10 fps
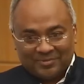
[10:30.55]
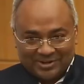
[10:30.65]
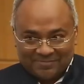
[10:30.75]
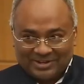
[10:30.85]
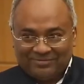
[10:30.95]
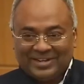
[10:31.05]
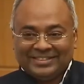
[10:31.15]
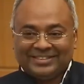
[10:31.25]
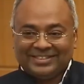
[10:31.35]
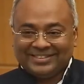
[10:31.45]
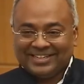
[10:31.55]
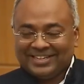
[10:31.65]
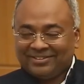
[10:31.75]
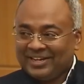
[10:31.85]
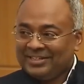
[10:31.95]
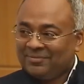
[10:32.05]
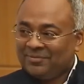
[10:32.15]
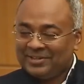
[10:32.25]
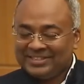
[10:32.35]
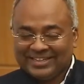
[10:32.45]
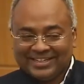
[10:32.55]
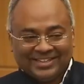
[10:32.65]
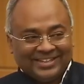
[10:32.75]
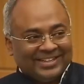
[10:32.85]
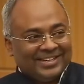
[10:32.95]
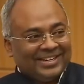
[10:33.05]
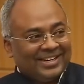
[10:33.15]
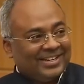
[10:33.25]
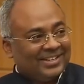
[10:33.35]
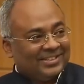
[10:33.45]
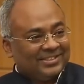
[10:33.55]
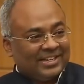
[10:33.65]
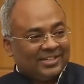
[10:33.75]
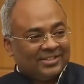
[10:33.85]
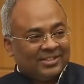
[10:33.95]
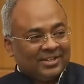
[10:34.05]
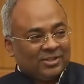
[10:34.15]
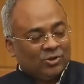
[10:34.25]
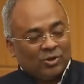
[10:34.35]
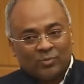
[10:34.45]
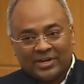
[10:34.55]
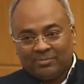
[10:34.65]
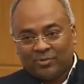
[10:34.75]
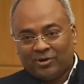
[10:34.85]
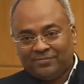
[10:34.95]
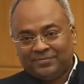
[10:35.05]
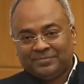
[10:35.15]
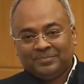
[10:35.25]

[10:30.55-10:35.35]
one of my friends sitting right up front here said, "Don't worry, Prof.